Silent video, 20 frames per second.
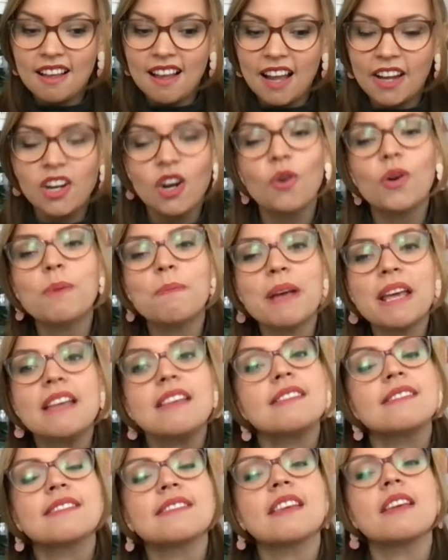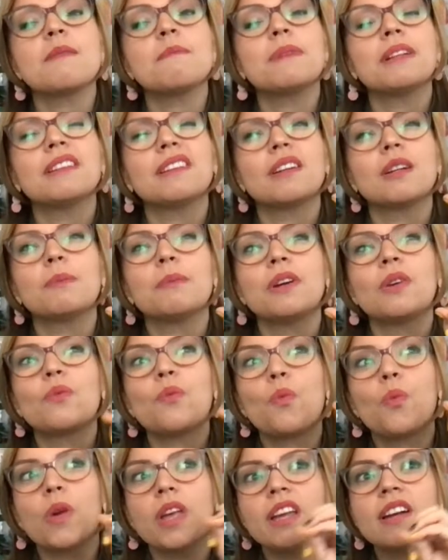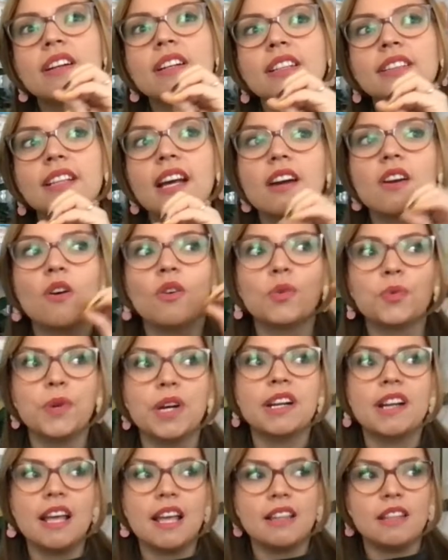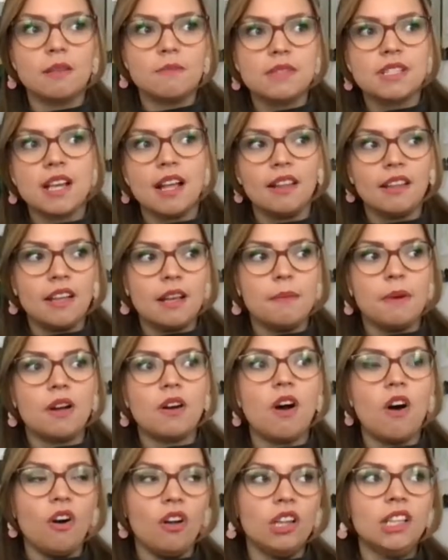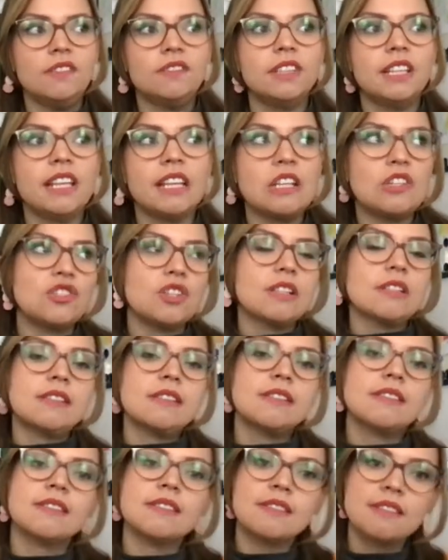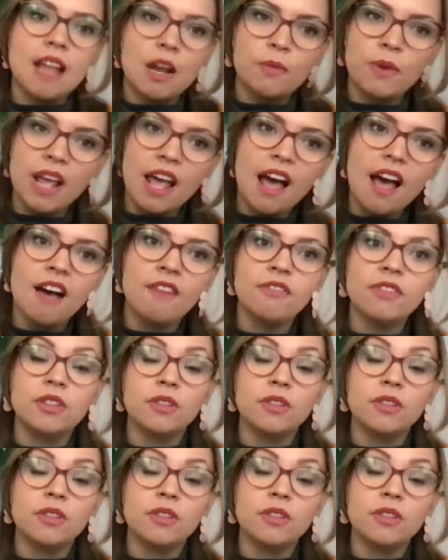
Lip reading: I know it may seem a little bit weird that on one hand I'm telling about all of the injustices that we have,